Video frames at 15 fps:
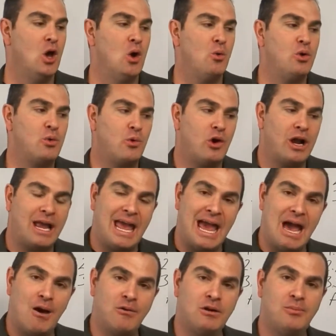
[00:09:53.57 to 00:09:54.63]
When we're
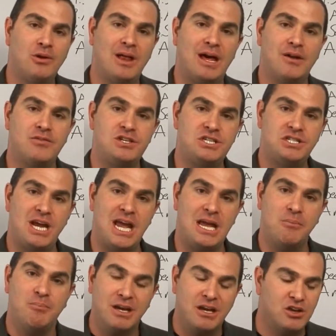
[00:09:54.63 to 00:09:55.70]
accountable out of
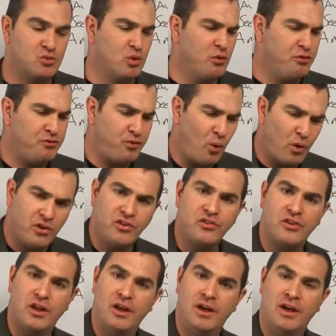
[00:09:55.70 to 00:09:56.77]
shame because we're
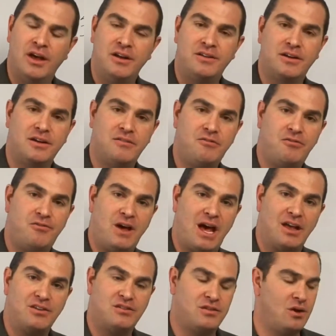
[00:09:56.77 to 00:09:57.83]
forced to
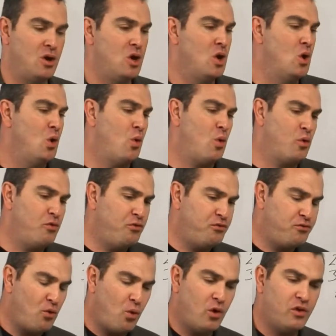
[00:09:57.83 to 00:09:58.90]
confess, or
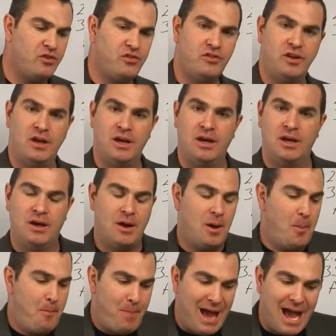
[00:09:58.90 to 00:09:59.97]
forced
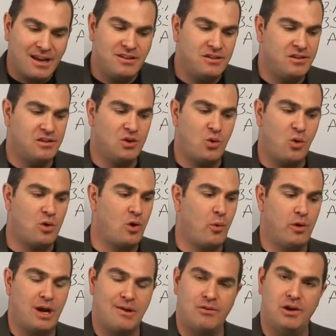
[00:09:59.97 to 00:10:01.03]
backed into the corner,
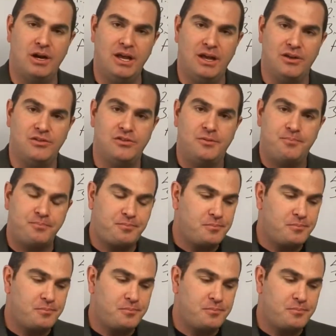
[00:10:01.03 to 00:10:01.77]
whatever it is,